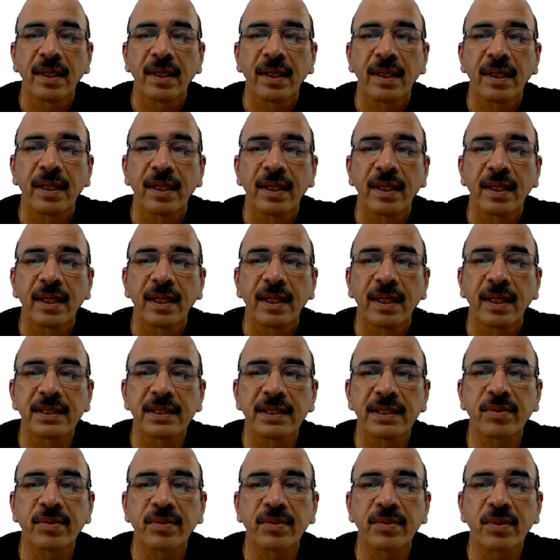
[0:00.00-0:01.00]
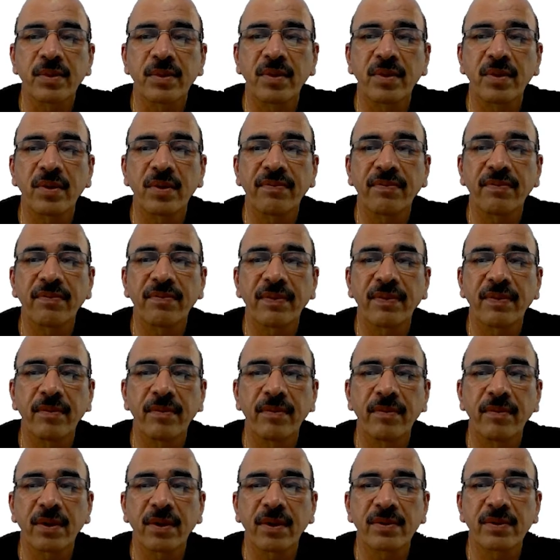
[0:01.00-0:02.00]
It is absolute refractive
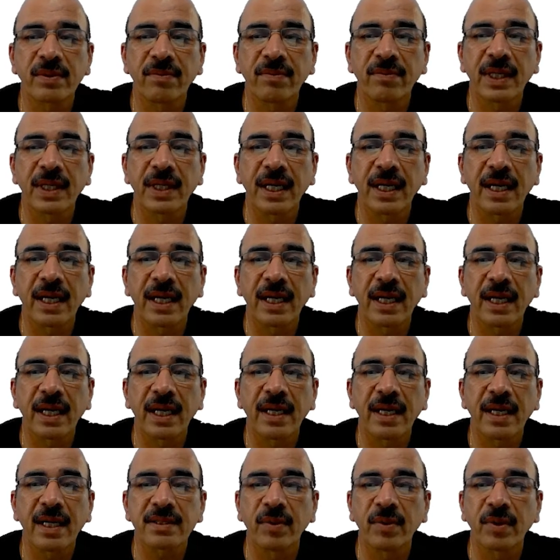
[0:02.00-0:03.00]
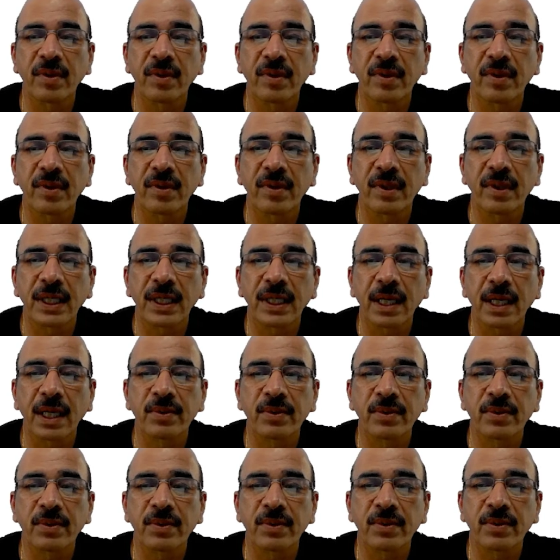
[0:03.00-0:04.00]
index of glass upon
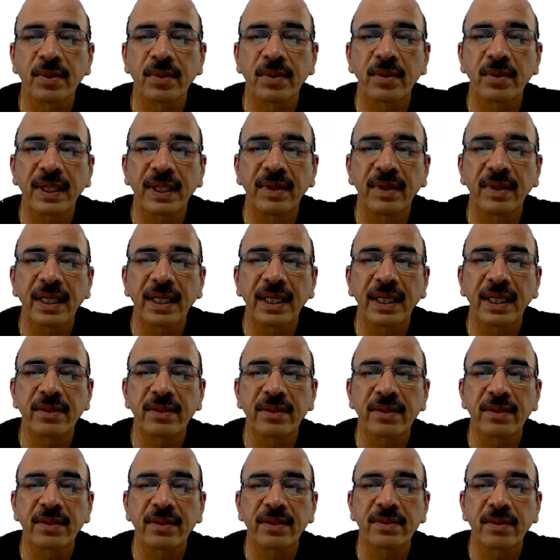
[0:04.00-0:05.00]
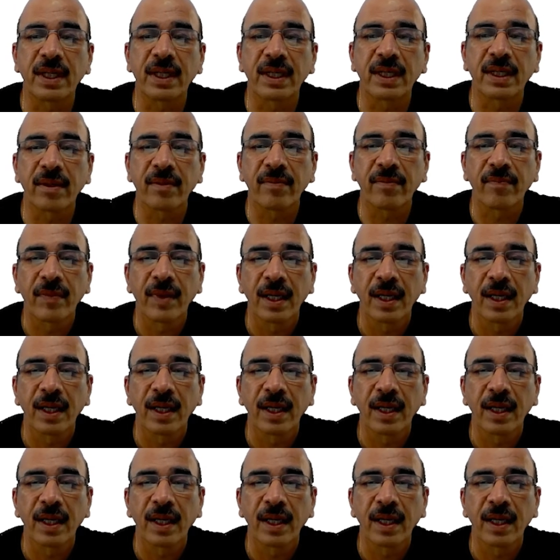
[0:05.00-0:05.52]
absolute refractive index of water.